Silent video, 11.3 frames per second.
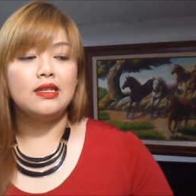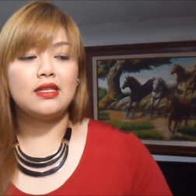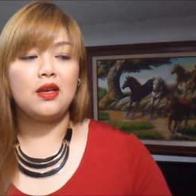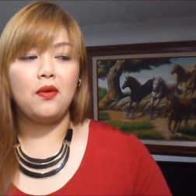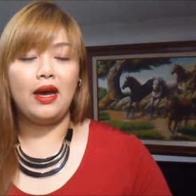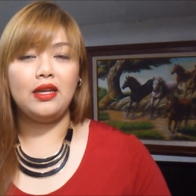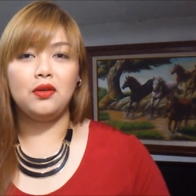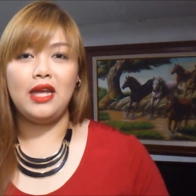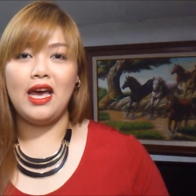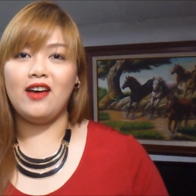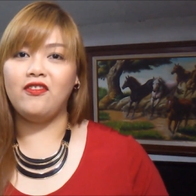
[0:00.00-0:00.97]
So I
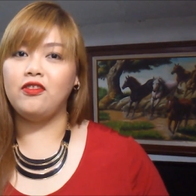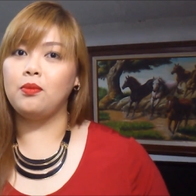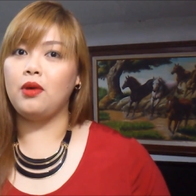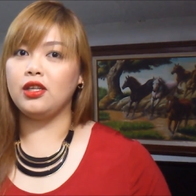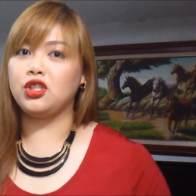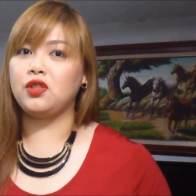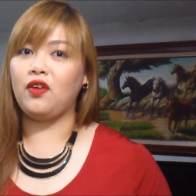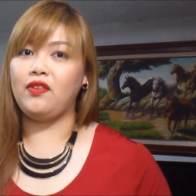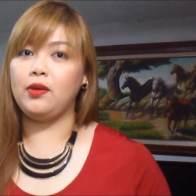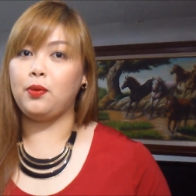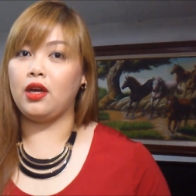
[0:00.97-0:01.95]
don't have much
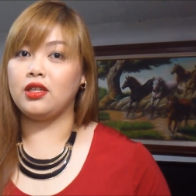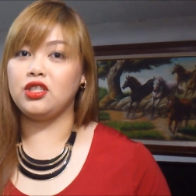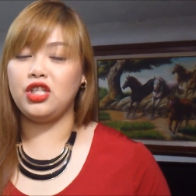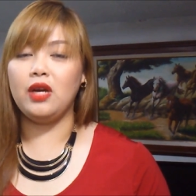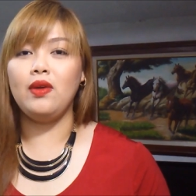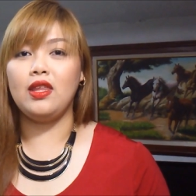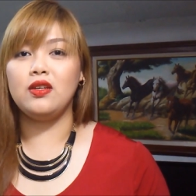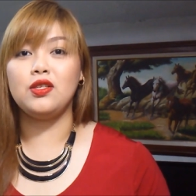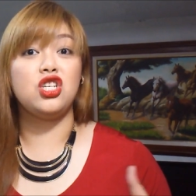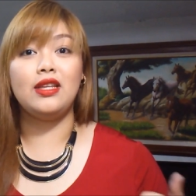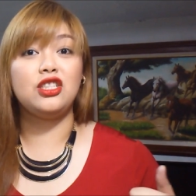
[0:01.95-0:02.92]
favorite products to share with you,
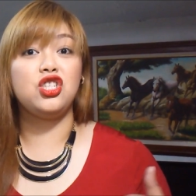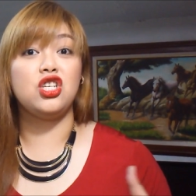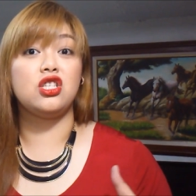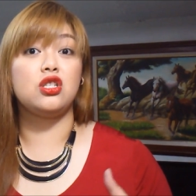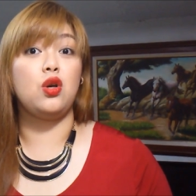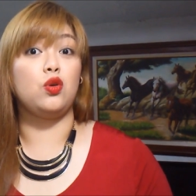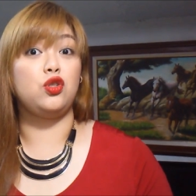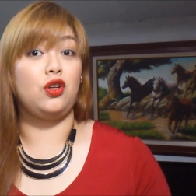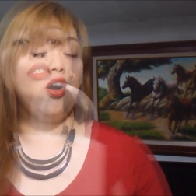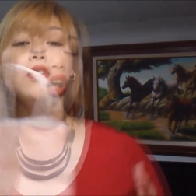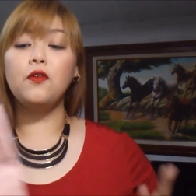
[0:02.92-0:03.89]
so let's just go to
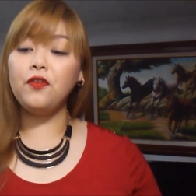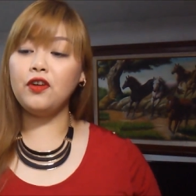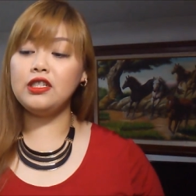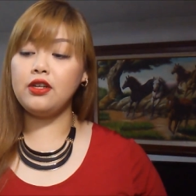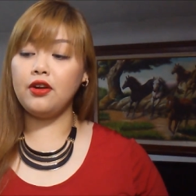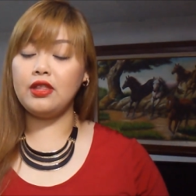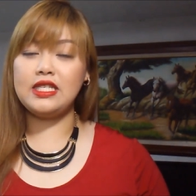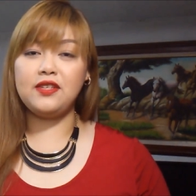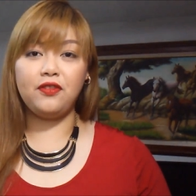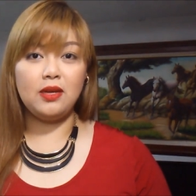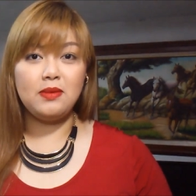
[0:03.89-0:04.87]
the haul. So first are
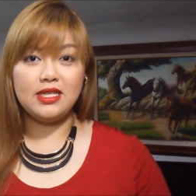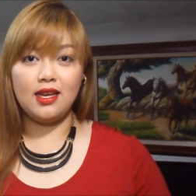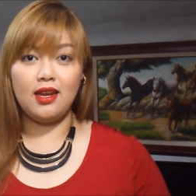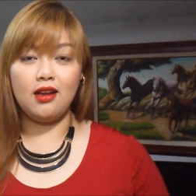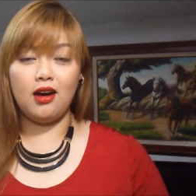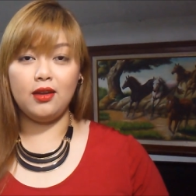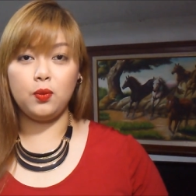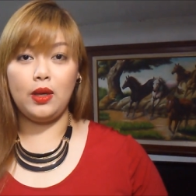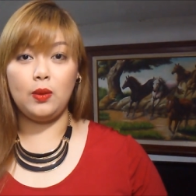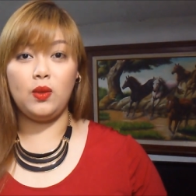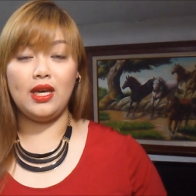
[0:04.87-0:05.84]
these freebies that I got
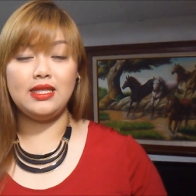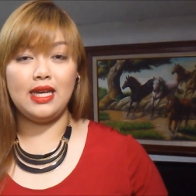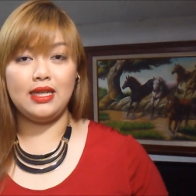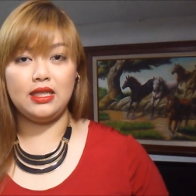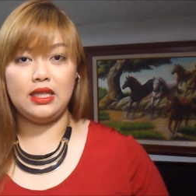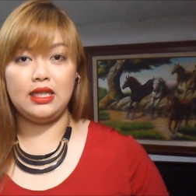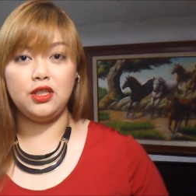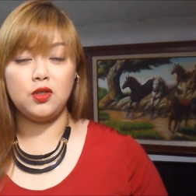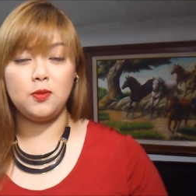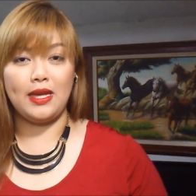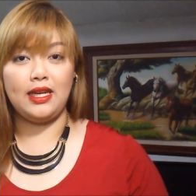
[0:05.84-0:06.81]
when we attended the
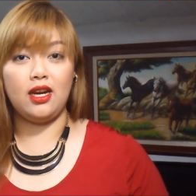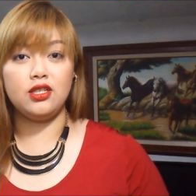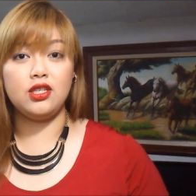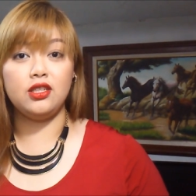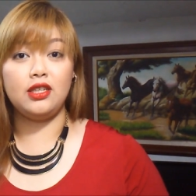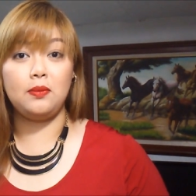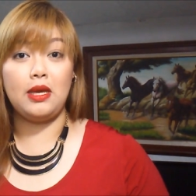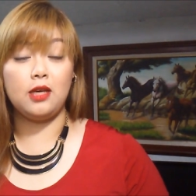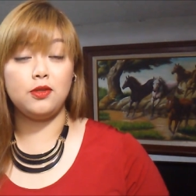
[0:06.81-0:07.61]
Introspect Hair Salon and Makeup